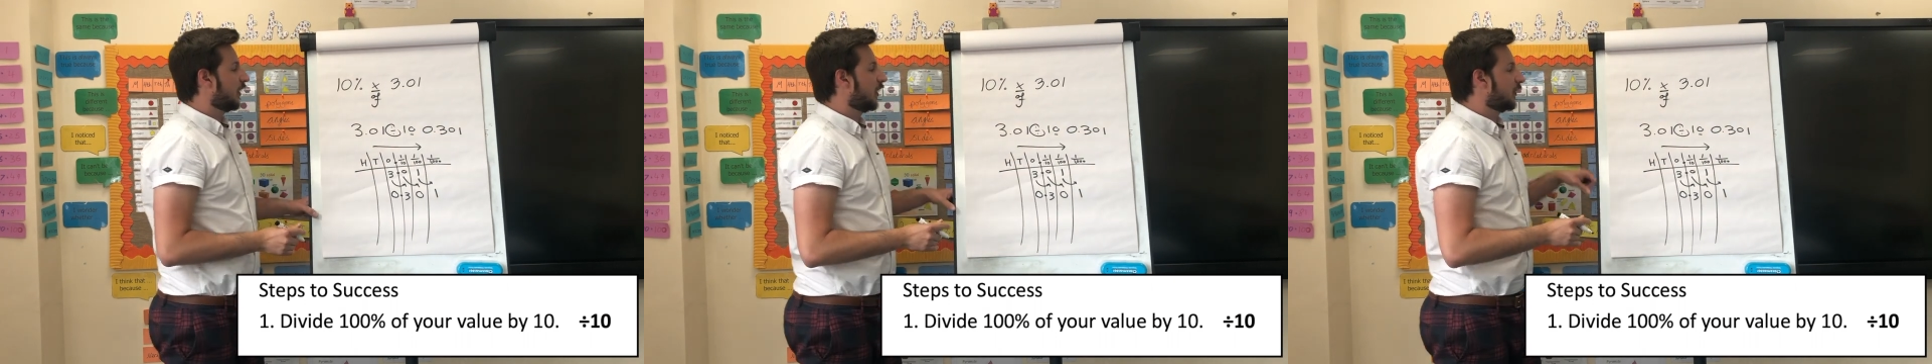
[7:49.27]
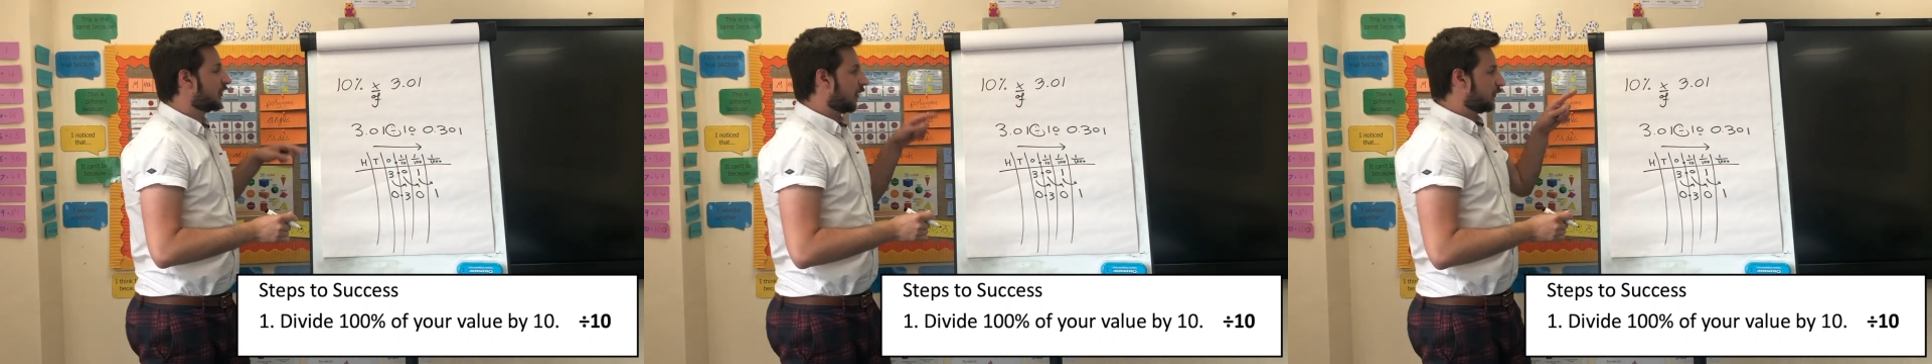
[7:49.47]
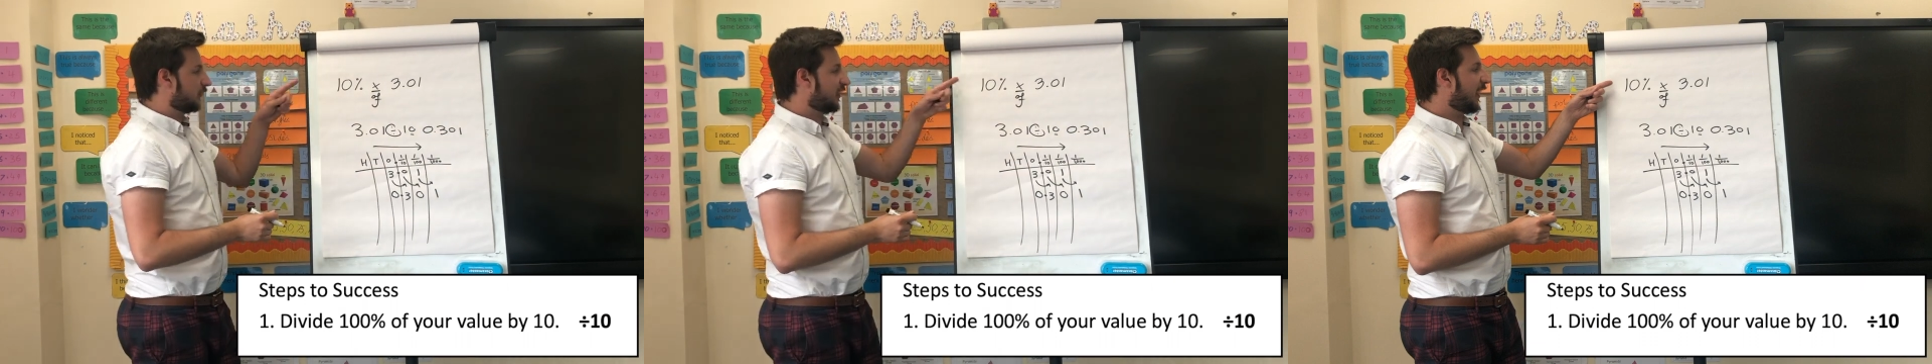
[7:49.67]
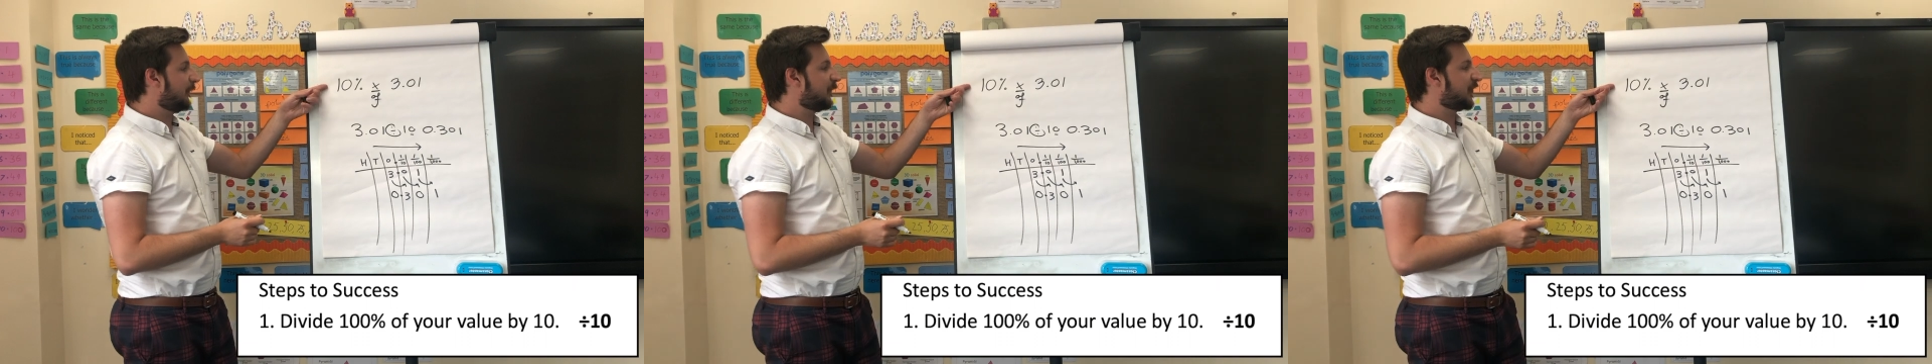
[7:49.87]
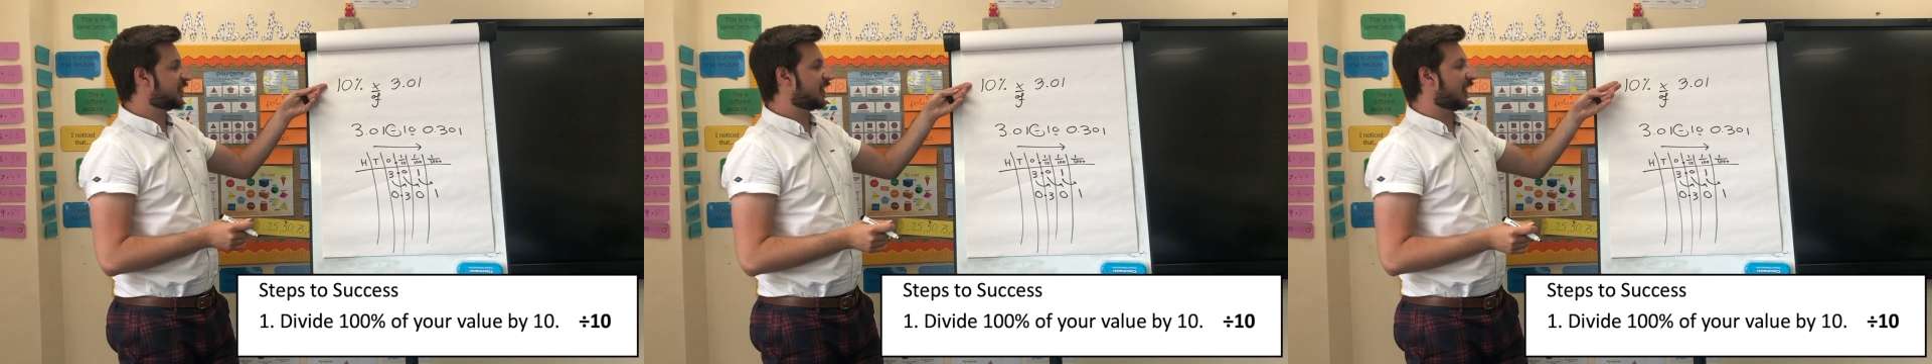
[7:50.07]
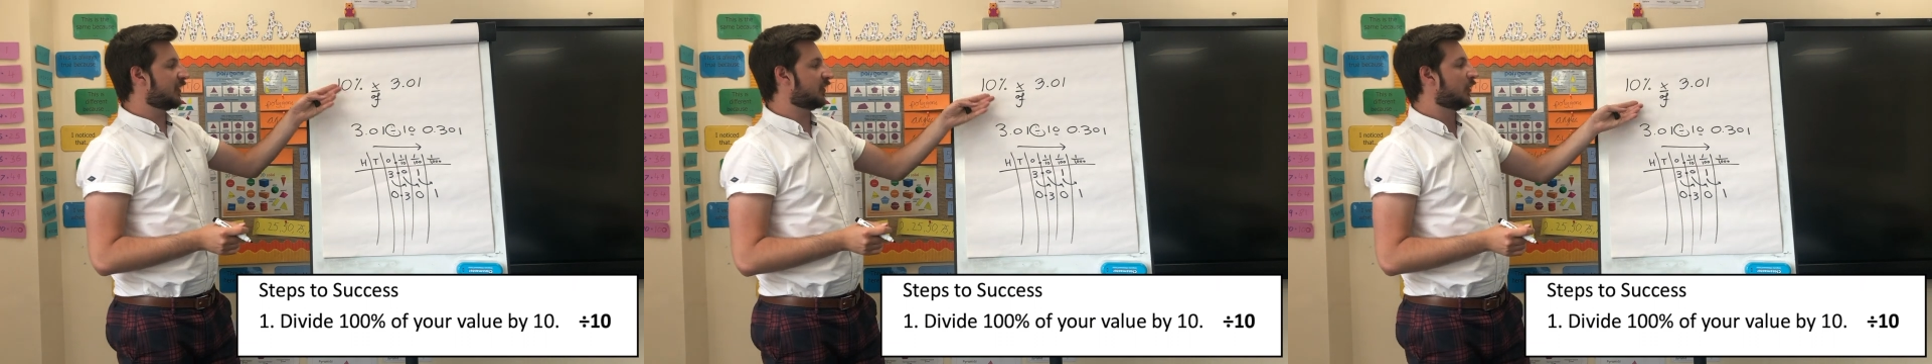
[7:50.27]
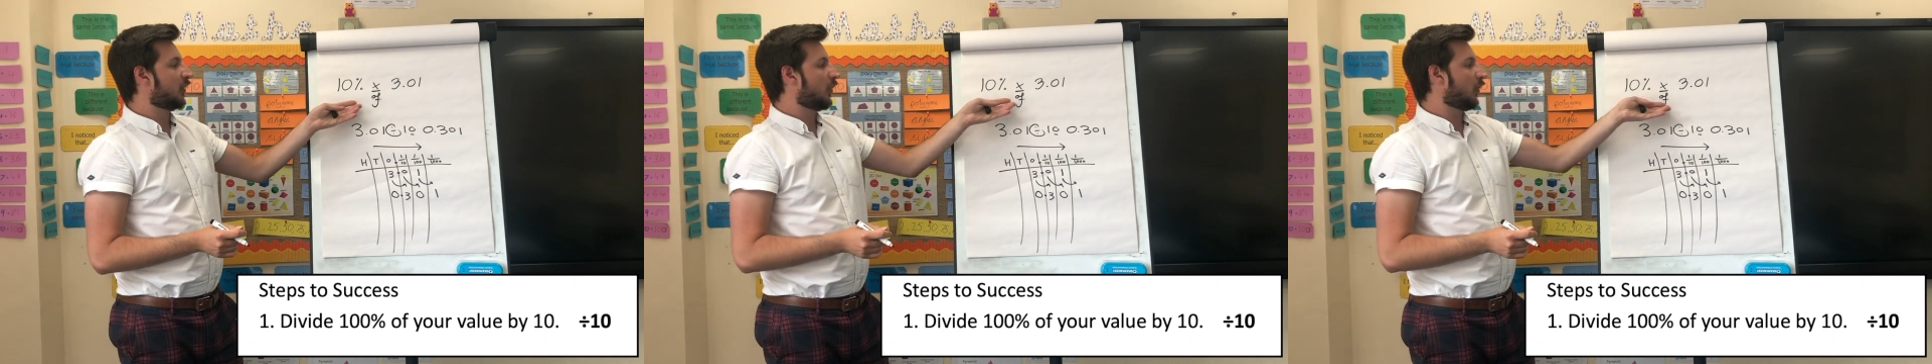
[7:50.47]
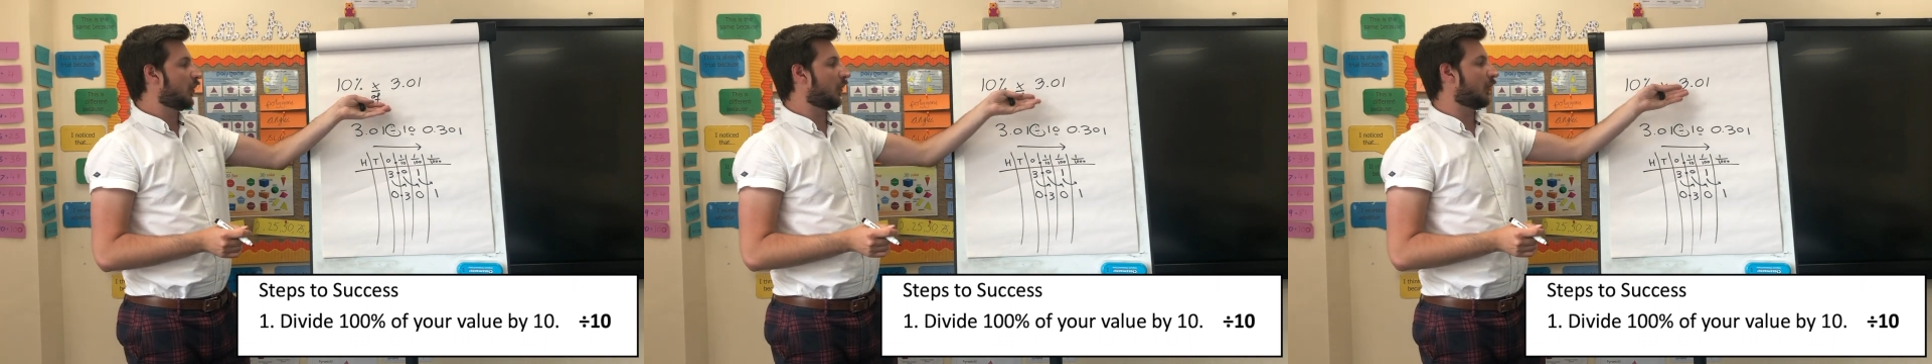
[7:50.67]
So 10%
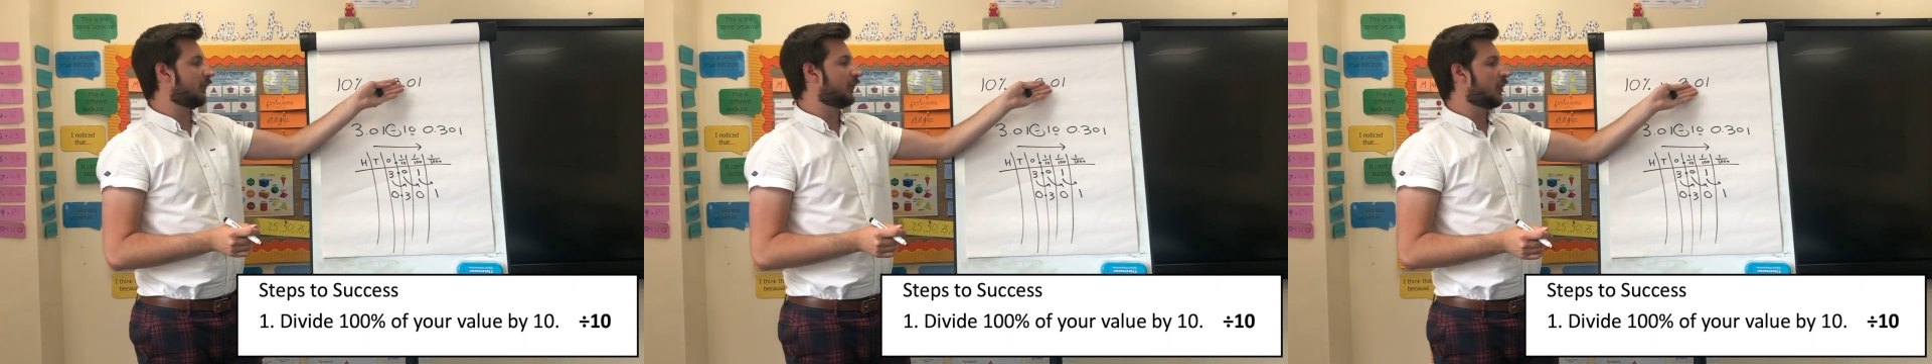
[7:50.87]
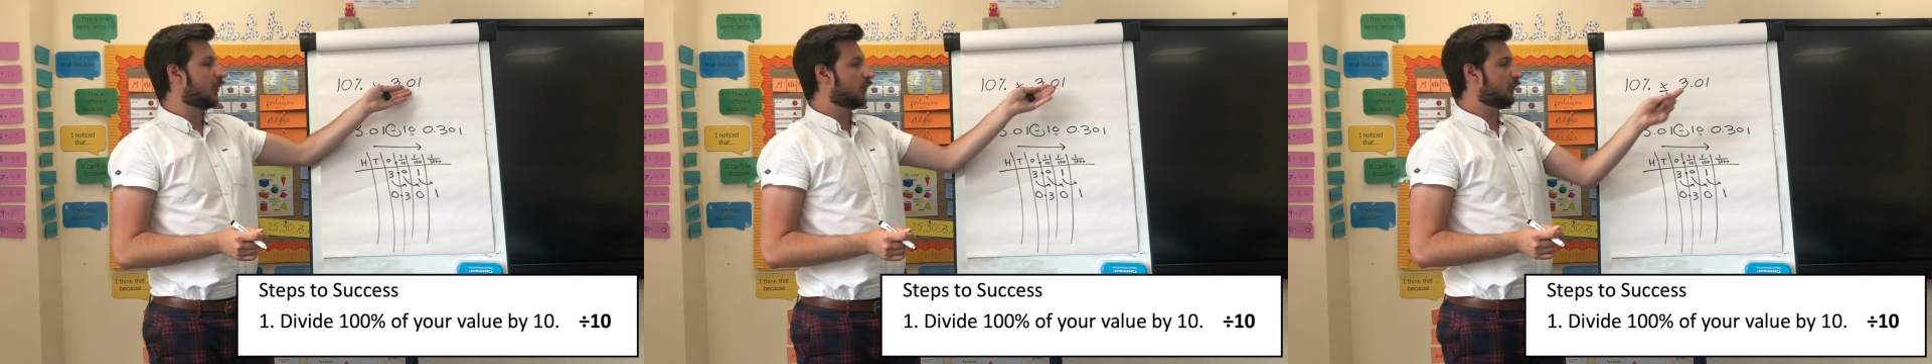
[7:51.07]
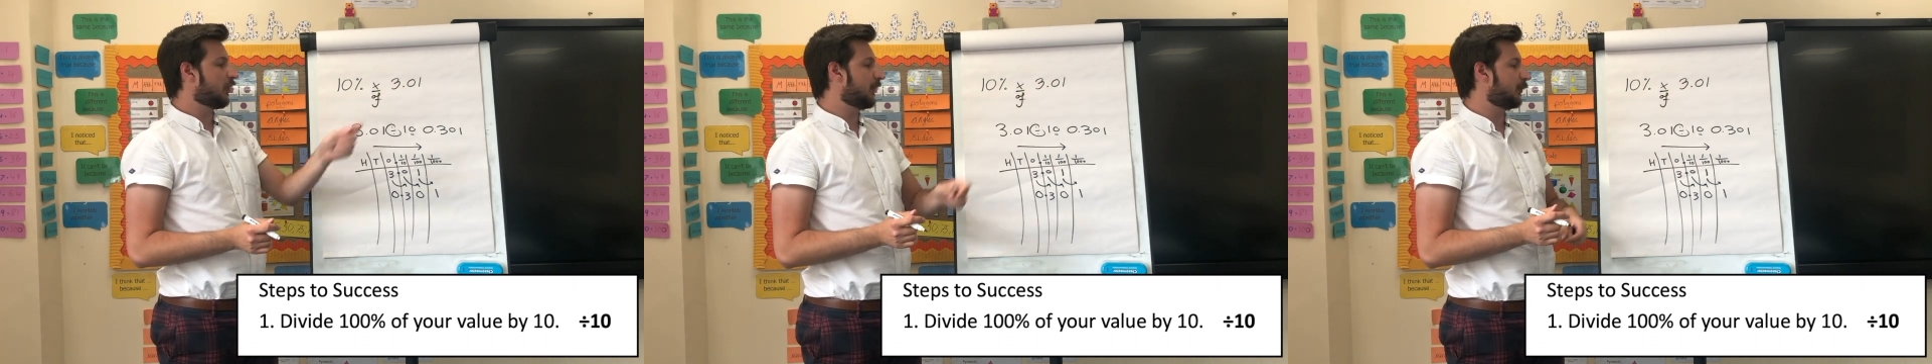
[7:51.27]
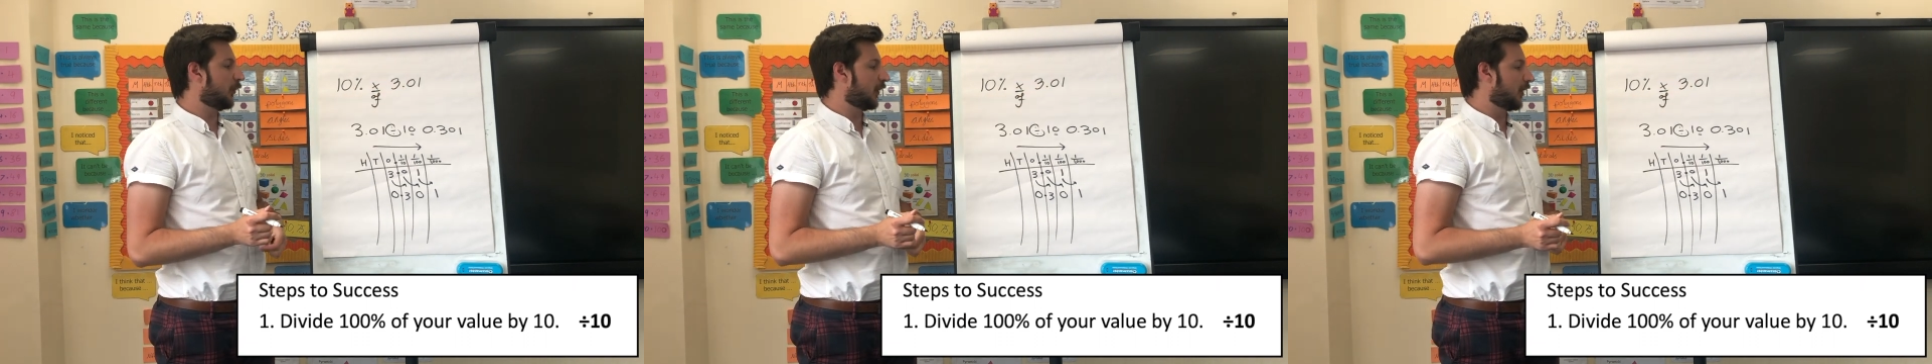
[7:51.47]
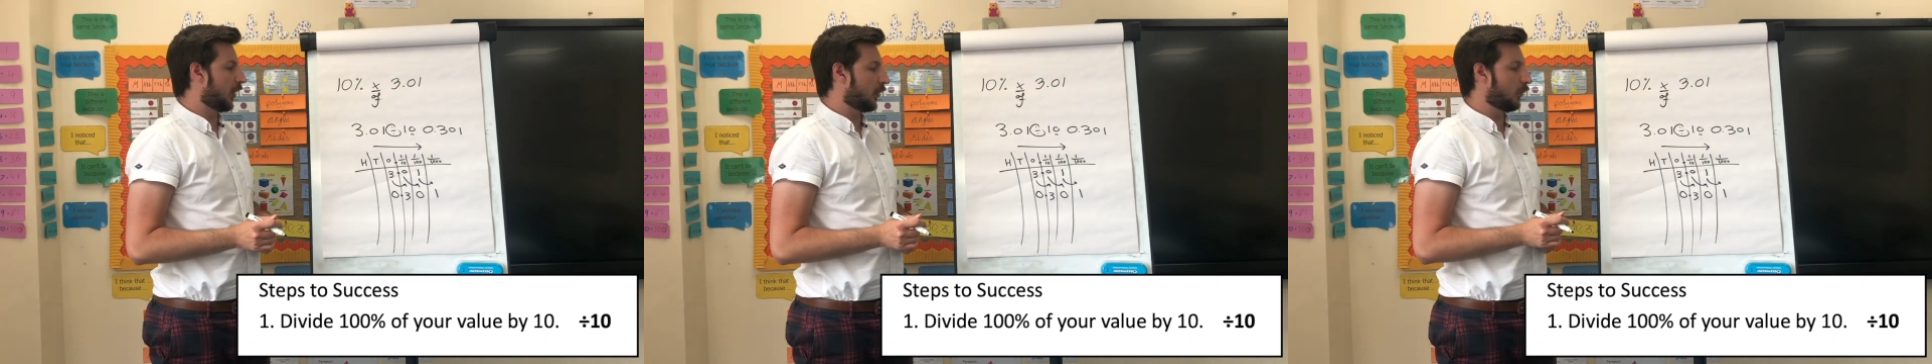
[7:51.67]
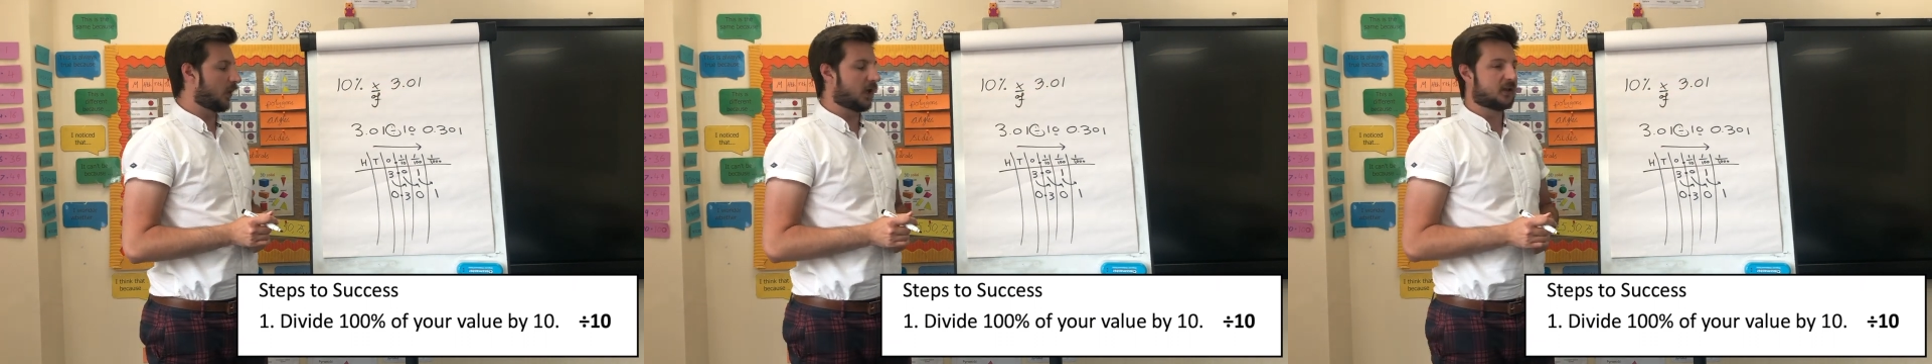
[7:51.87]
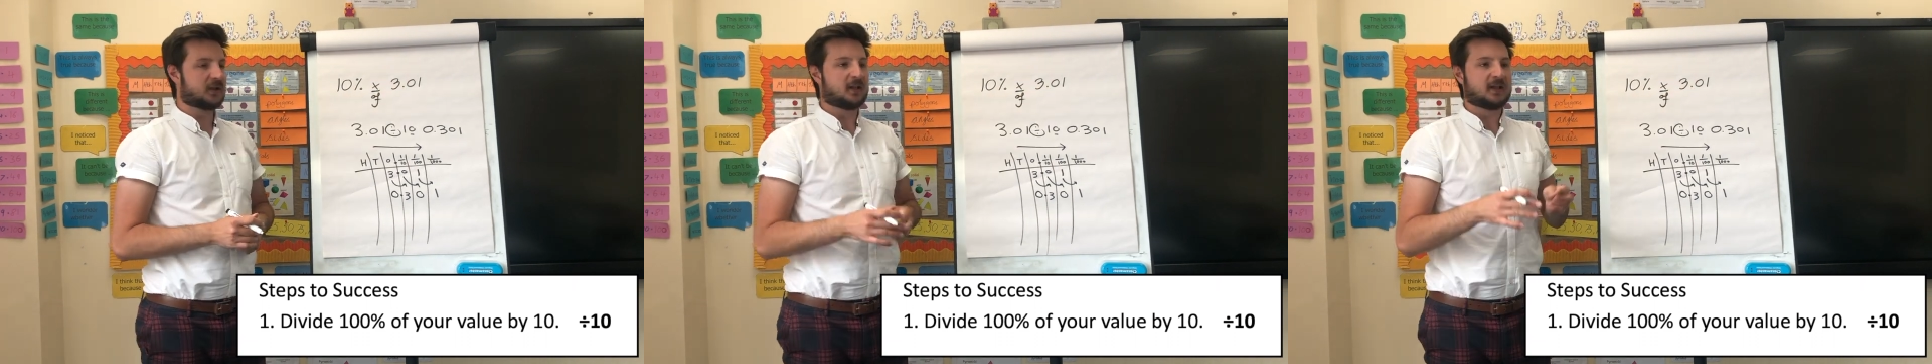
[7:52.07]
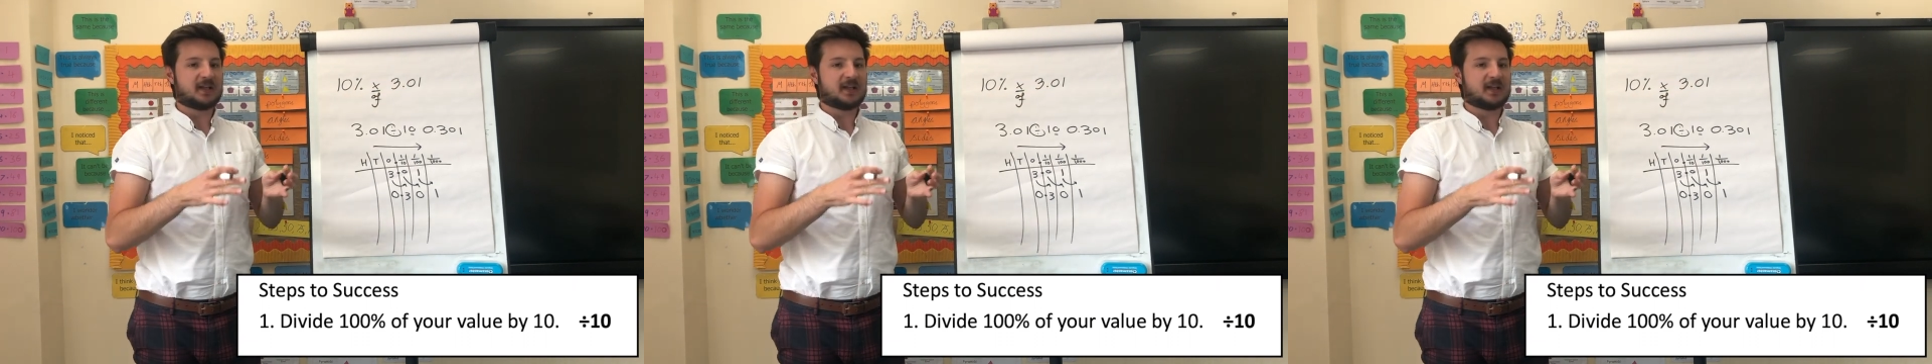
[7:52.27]
of 3.01